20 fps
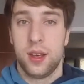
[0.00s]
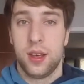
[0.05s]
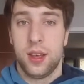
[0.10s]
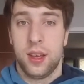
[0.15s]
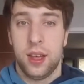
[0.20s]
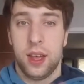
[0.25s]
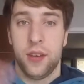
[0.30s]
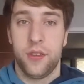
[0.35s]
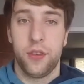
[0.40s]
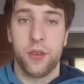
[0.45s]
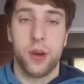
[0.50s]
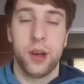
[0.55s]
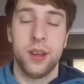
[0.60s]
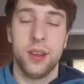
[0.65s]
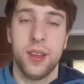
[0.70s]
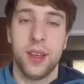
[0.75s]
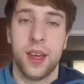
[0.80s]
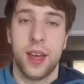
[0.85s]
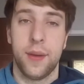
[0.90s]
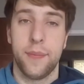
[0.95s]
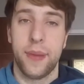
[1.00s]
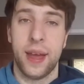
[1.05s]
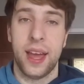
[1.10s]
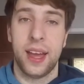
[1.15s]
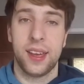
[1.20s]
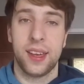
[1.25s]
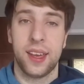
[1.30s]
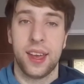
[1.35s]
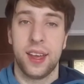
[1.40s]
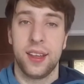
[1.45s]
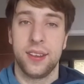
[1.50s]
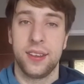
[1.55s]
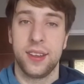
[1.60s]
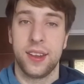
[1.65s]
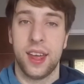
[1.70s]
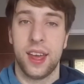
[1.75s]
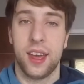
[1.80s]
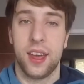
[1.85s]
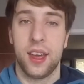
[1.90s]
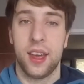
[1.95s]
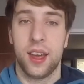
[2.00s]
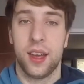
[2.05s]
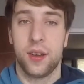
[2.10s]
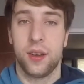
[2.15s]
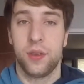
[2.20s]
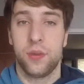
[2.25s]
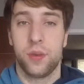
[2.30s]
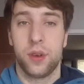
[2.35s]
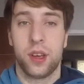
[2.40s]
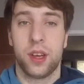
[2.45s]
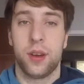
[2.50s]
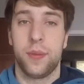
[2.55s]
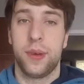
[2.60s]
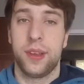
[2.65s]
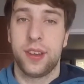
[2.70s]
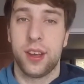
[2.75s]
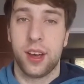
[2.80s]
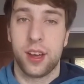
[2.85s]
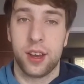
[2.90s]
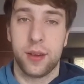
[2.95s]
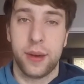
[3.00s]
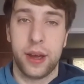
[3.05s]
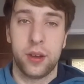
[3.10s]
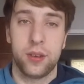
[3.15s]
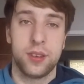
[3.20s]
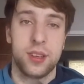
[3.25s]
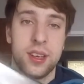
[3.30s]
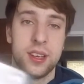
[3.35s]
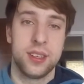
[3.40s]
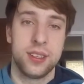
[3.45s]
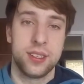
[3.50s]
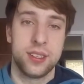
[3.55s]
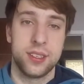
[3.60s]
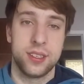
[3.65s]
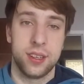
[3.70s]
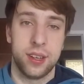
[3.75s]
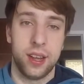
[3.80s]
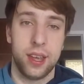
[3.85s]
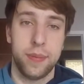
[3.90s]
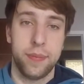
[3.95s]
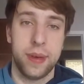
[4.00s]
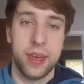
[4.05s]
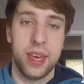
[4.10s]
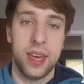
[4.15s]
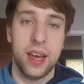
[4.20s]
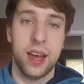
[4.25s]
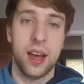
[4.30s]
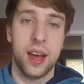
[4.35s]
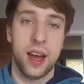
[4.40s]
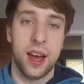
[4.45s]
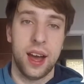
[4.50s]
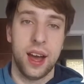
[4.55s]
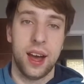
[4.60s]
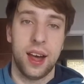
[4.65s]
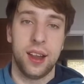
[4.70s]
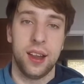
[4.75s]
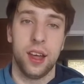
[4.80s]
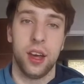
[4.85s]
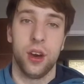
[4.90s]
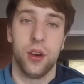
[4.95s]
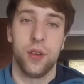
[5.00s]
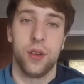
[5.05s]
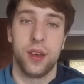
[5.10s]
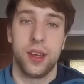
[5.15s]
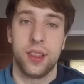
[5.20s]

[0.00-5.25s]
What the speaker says: Hey everyone, I'm back, and today we're going to be talking about Sleepy Hollow.